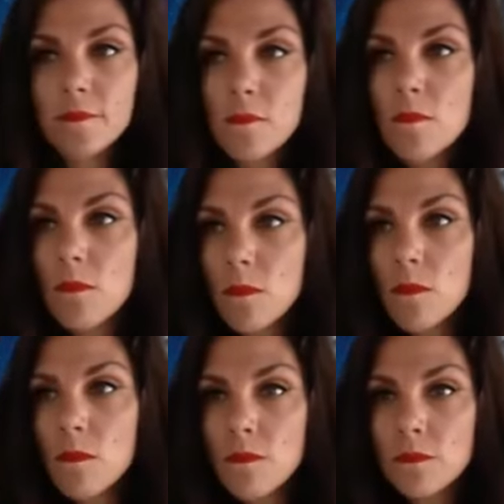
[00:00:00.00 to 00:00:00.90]

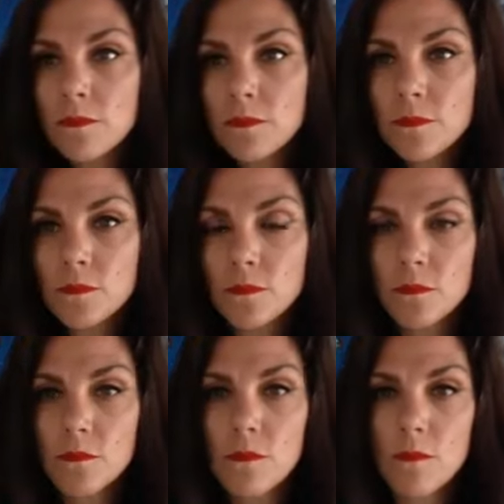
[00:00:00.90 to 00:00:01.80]

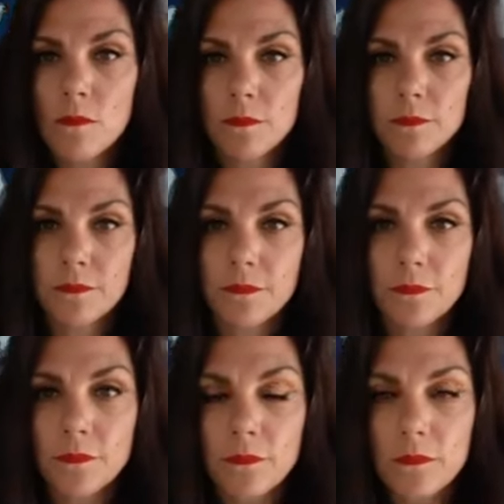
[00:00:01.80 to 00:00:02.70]

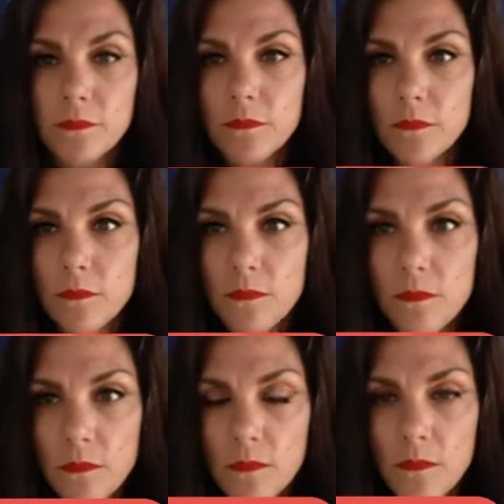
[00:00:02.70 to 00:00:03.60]

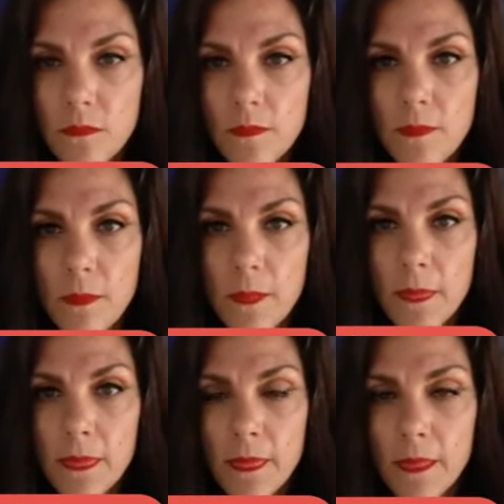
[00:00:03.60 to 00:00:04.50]

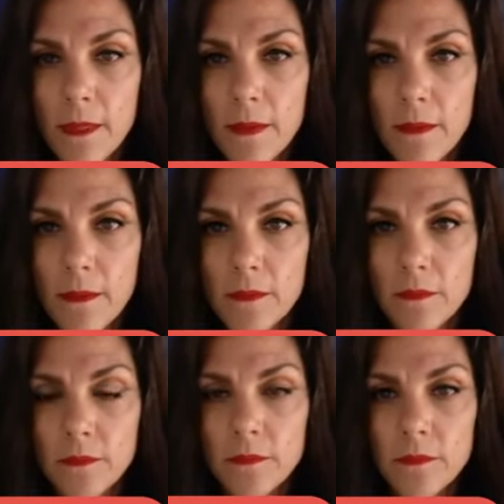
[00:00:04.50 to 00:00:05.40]

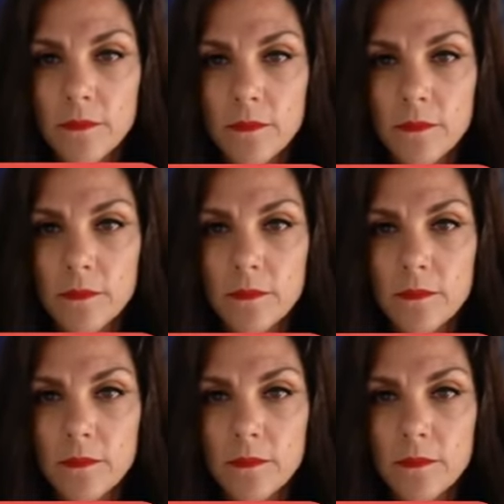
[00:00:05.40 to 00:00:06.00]
(not speaking)